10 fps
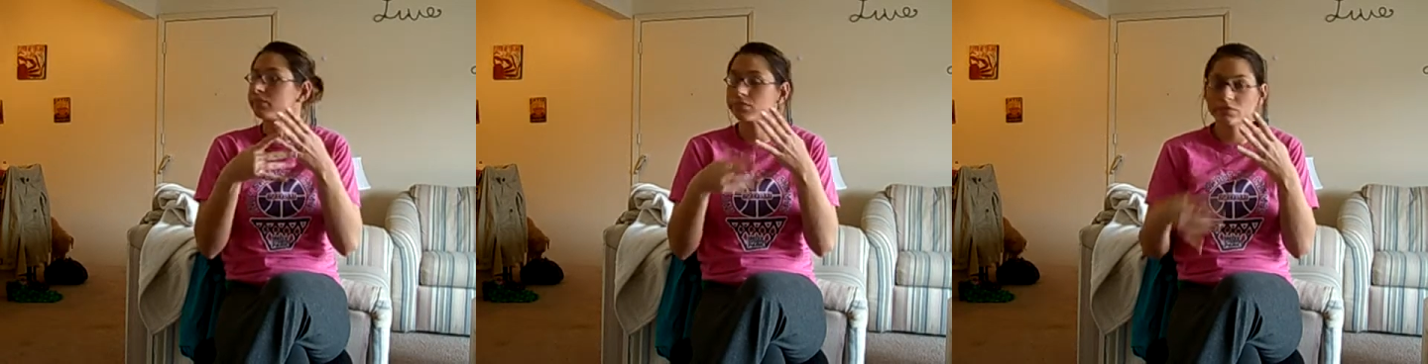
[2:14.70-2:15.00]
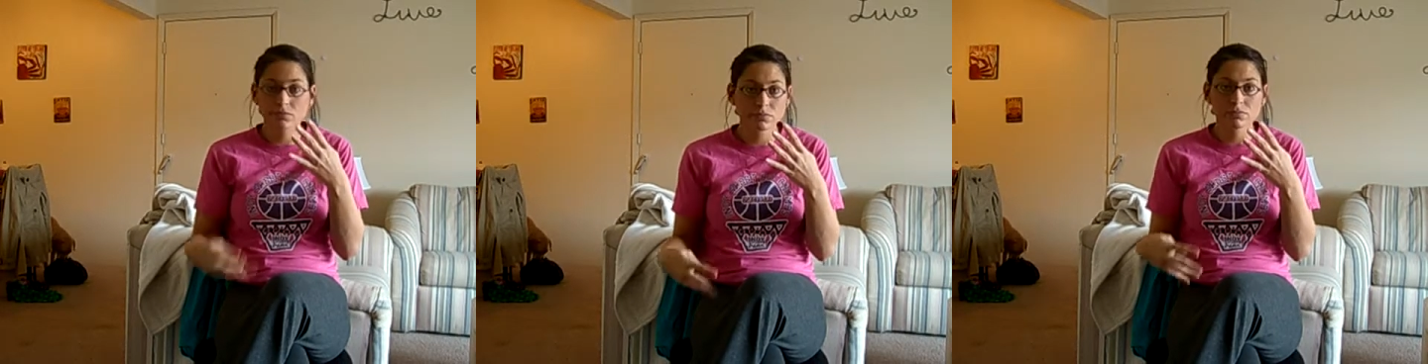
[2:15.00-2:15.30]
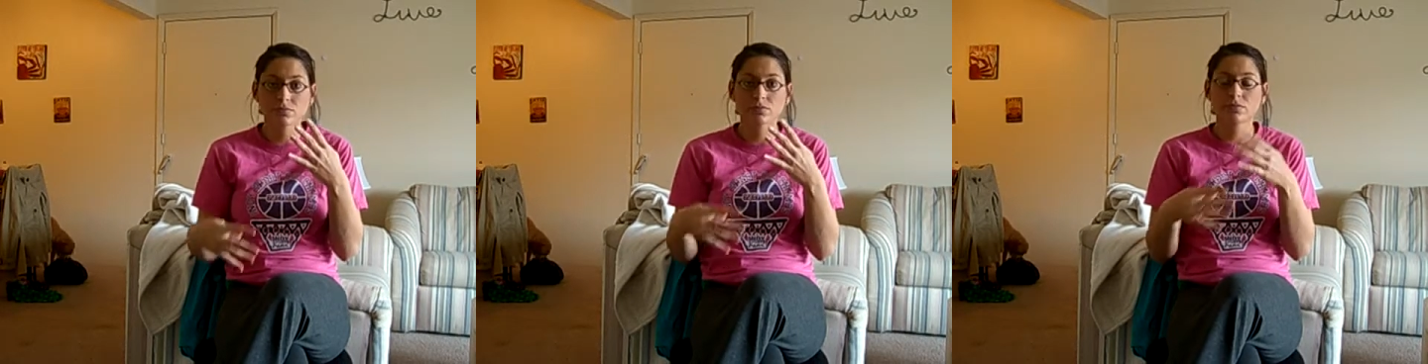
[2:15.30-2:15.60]
Physical
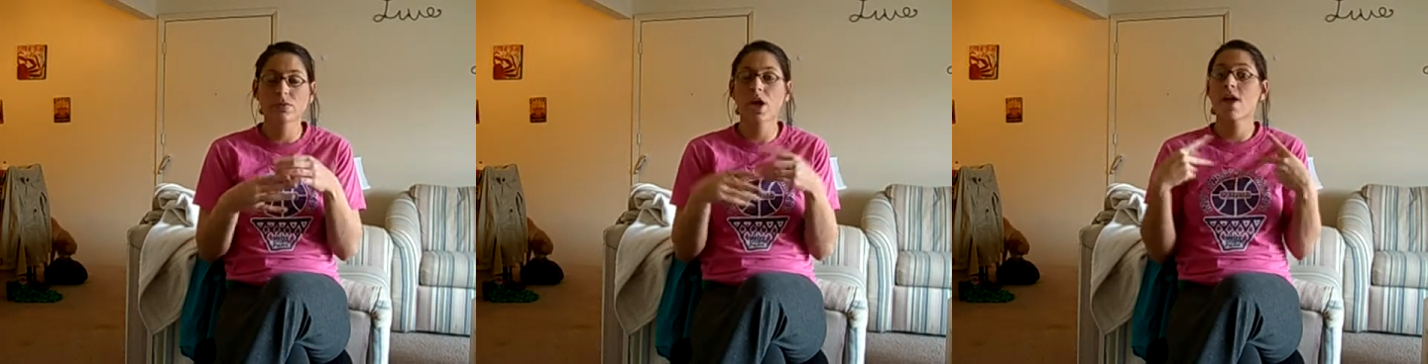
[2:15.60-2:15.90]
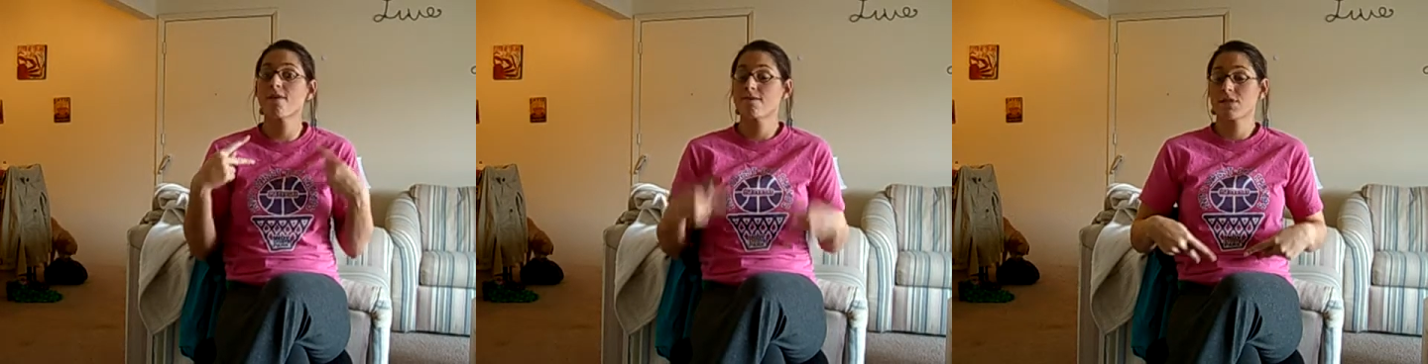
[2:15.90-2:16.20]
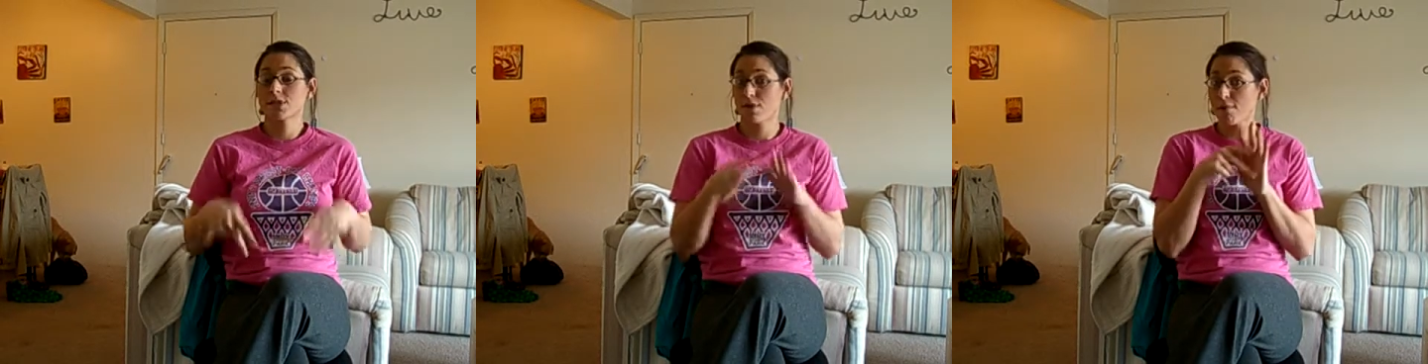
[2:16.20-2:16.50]
properties
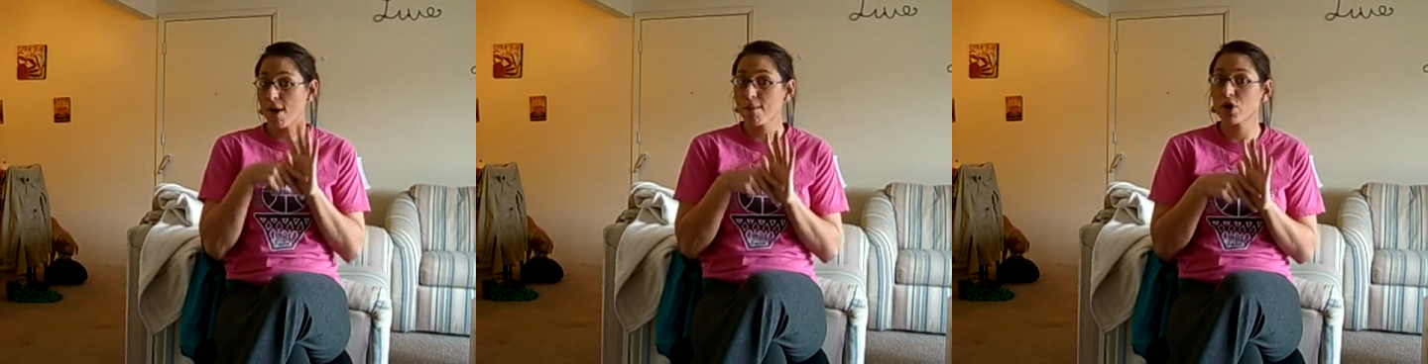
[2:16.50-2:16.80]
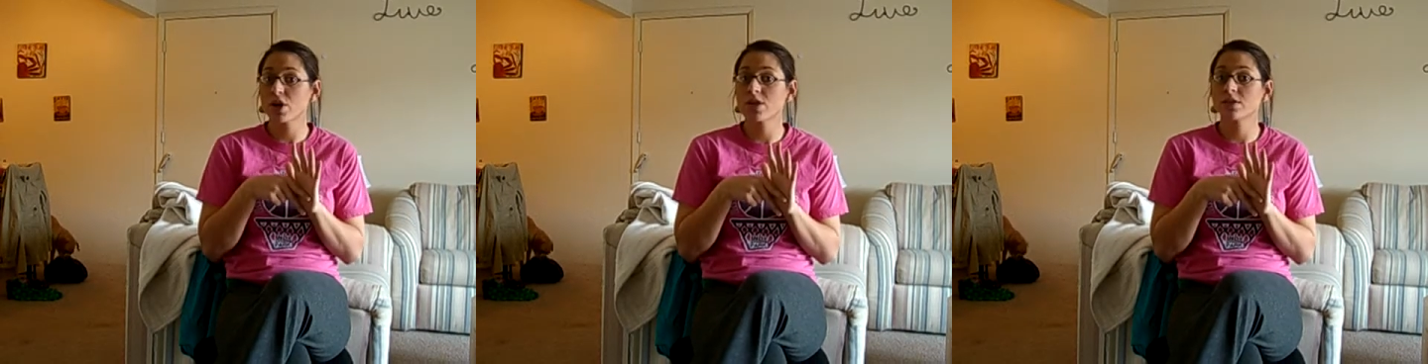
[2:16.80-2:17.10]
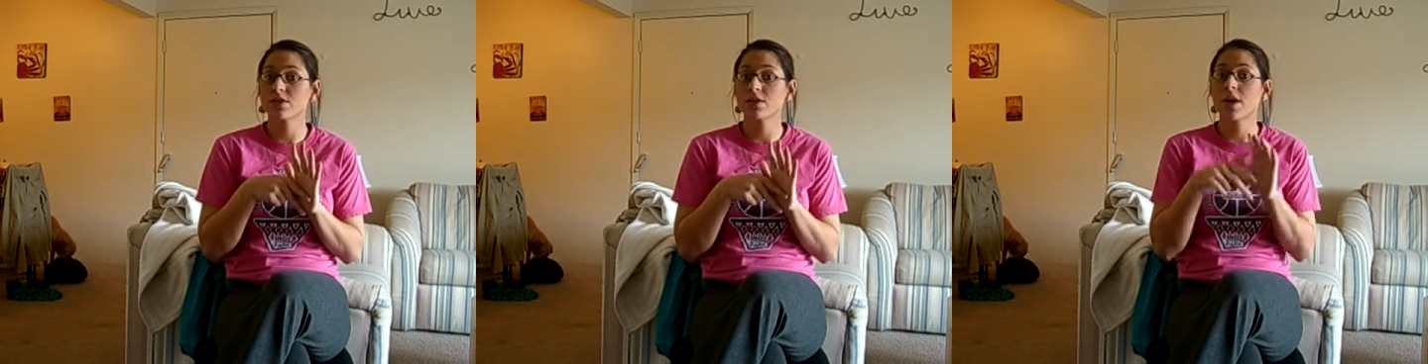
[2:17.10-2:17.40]
can be
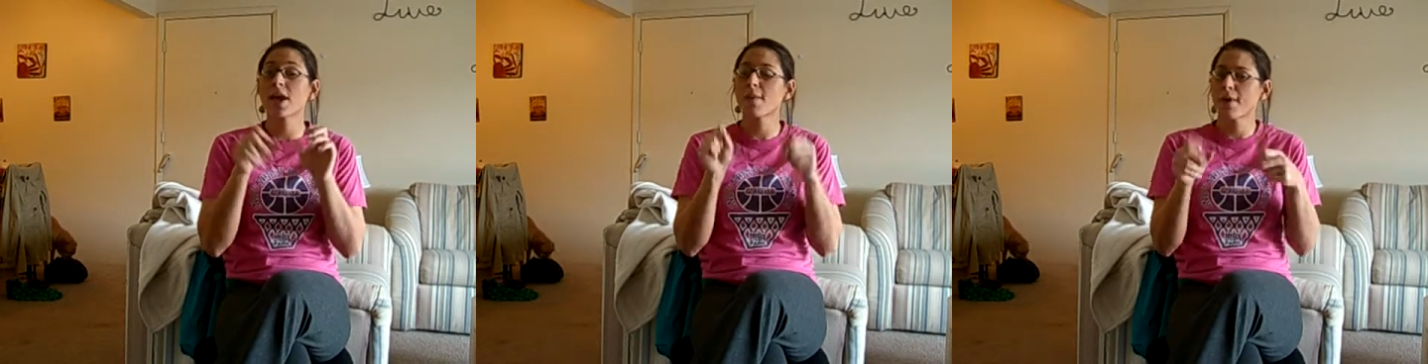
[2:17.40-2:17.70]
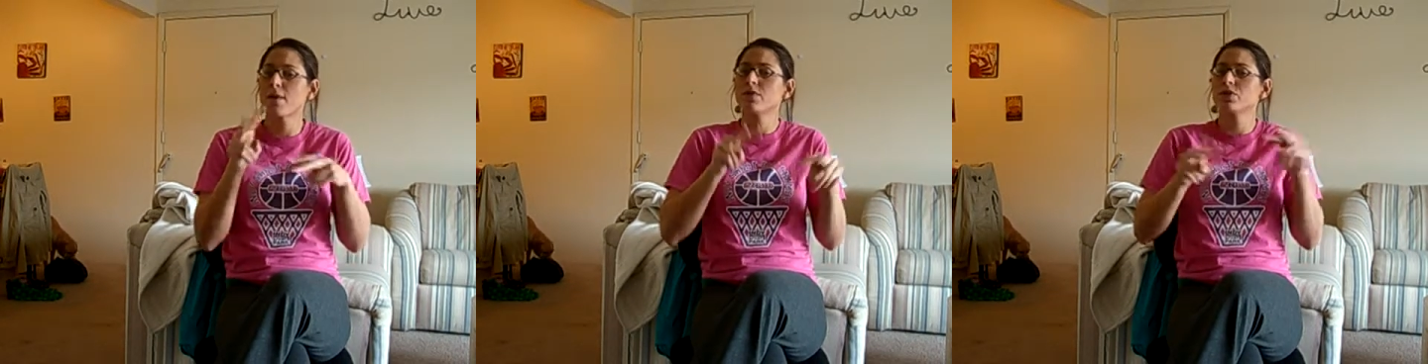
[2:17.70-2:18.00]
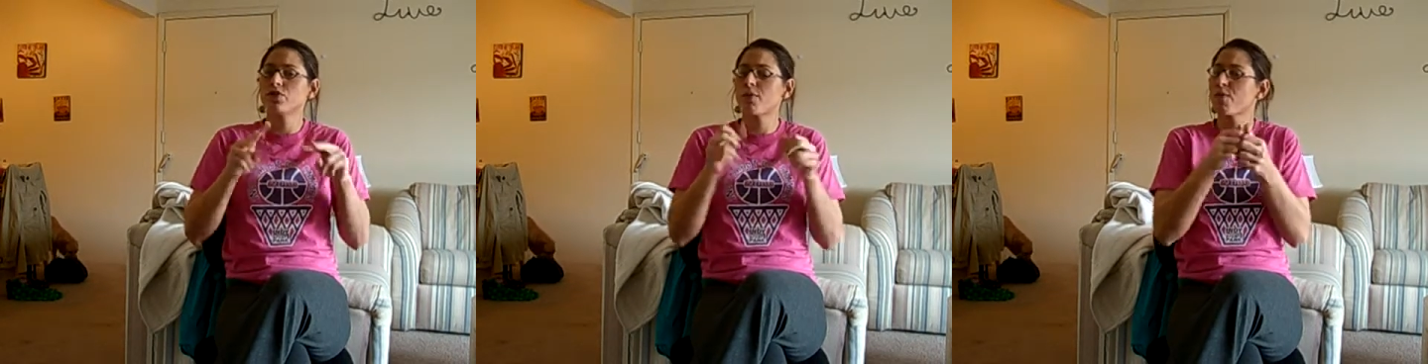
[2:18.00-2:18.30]
observed without any